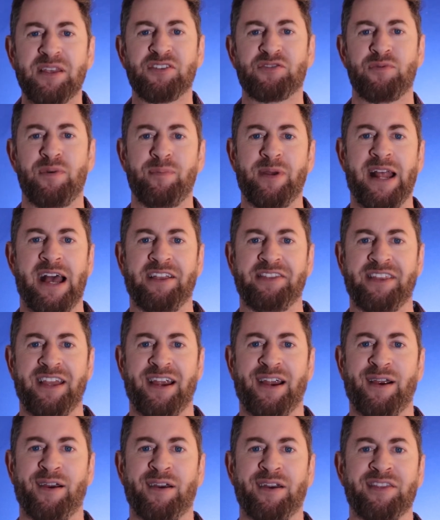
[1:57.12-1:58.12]
of these women out
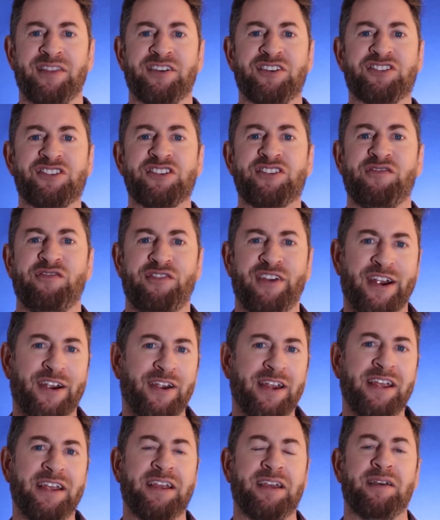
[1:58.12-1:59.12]
there, they're just
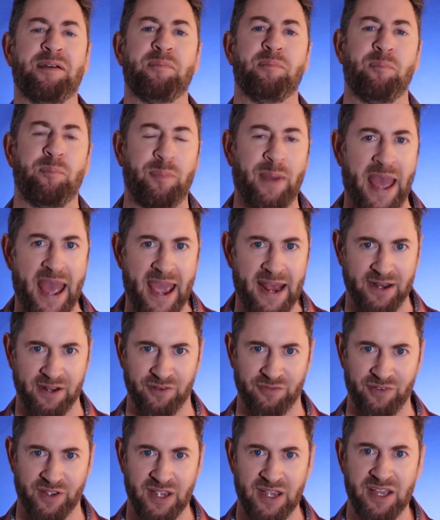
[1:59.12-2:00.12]
very
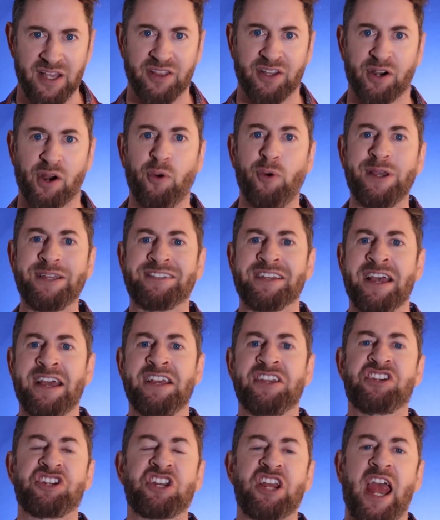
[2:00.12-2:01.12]
combative. They're always
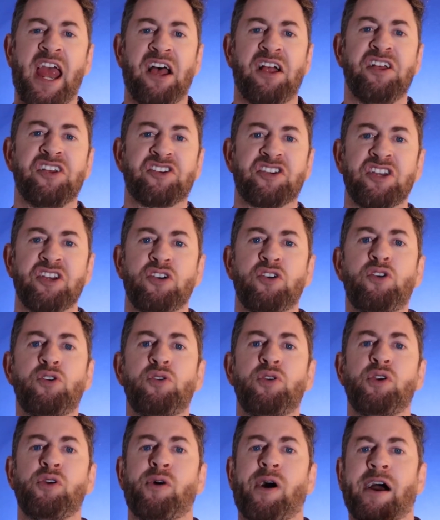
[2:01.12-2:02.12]
challenging
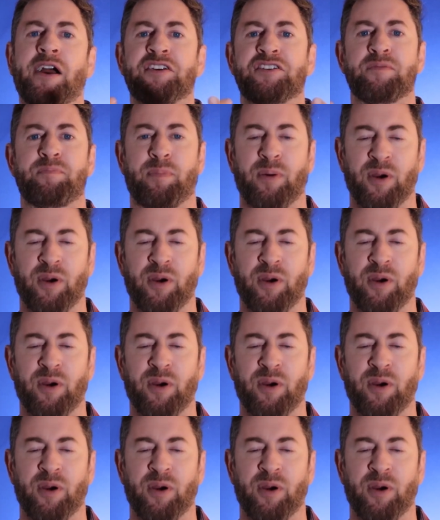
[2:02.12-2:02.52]
who you are as a